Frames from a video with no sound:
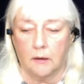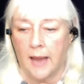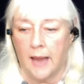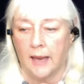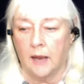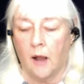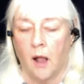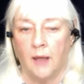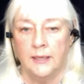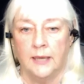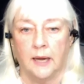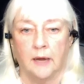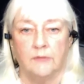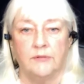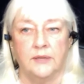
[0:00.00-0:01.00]
Hang on to
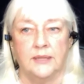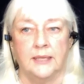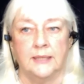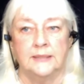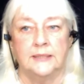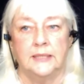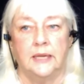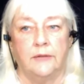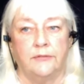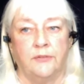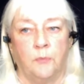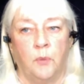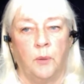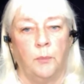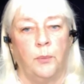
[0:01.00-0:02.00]
everything to get
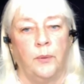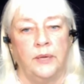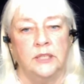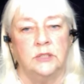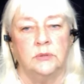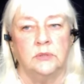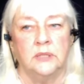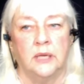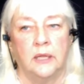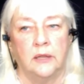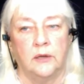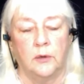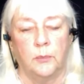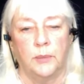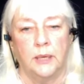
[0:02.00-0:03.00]
from one point to
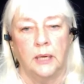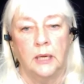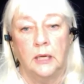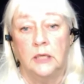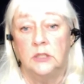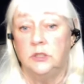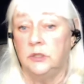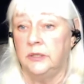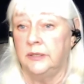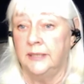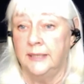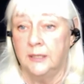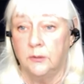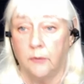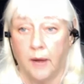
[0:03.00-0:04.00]
another, but do you
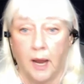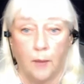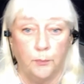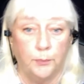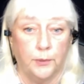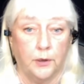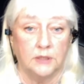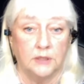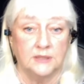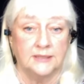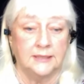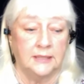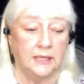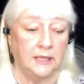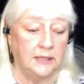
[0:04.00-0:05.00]
need grab bars
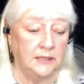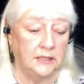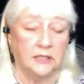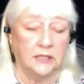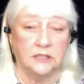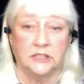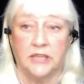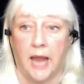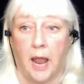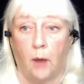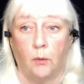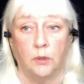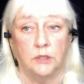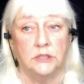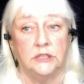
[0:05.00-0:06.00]
in that
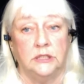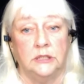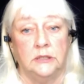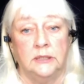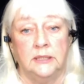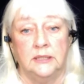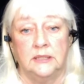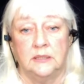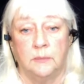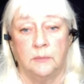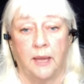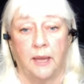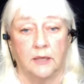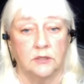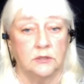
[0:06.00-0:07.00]
shower? Do you need some
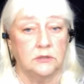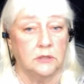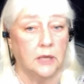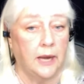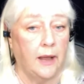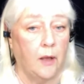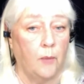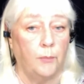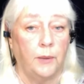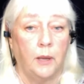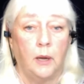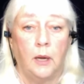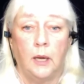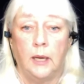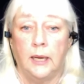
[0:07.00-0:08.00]
extra help
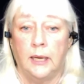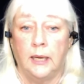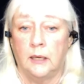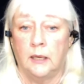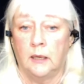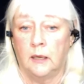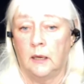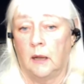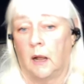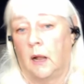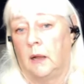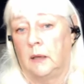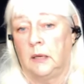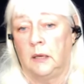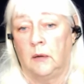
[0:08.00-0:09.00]
in,
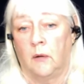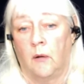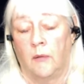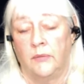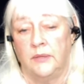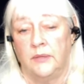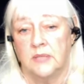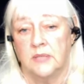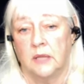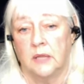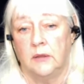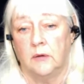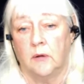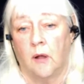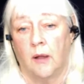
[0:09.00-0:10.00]
all these
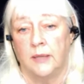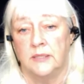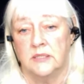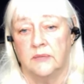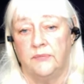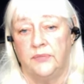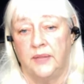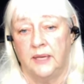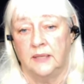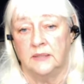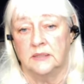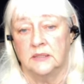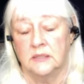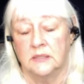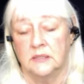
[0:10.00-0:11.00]
other kinds of
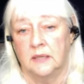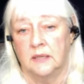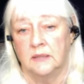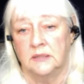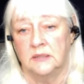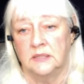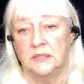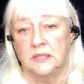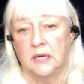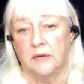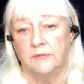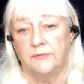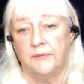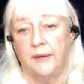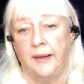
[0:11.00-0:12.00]
things and stuff?